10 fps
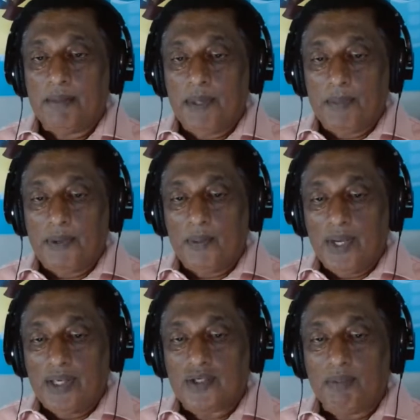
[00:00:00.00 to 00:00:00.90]
and people are
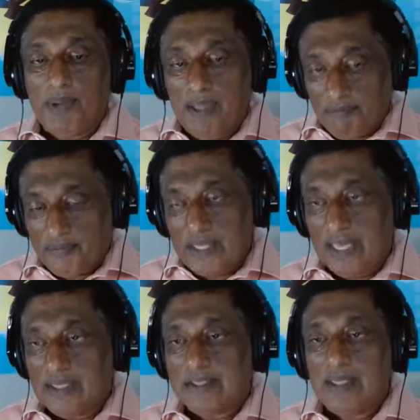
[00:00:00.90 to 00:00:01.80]
willing to pay for
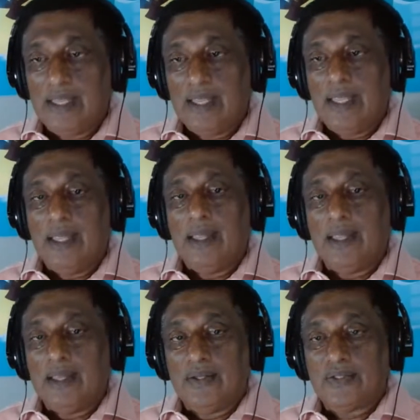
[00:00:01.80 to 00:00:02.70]
that
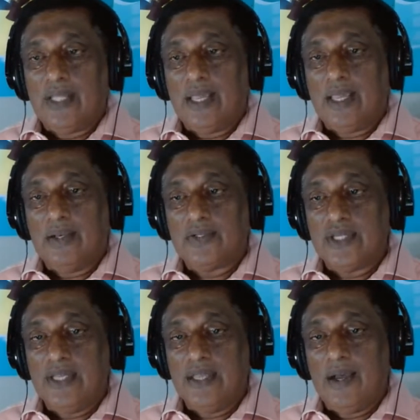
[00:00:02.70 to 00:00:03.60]
because they can
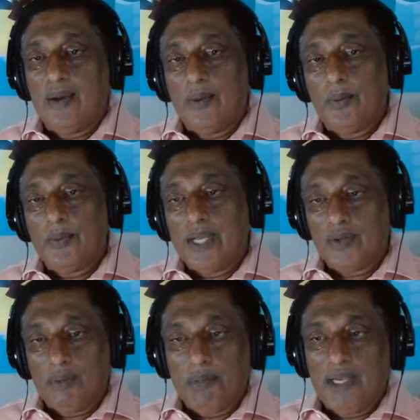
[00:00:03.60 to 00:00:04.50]
see how
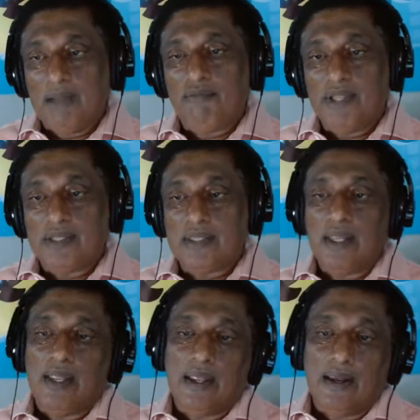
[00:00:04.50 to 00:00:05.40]
that could benefit
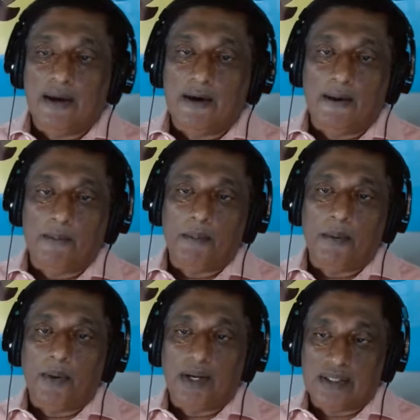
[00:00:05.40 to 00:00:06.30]

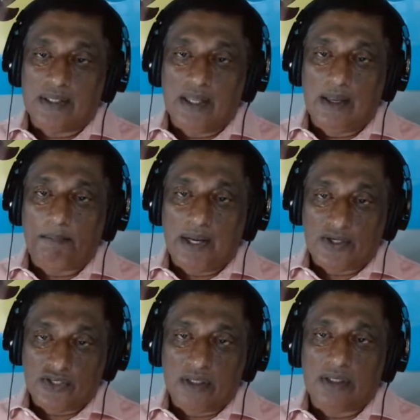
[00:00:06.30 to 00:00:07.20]
what their
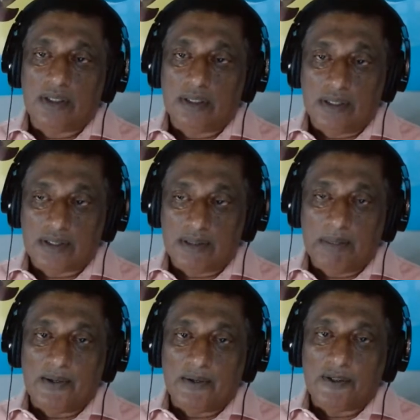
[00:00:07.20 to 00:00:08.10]
passion is
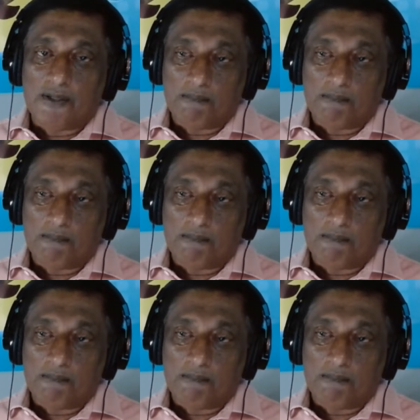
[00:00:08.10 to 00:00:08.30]
about.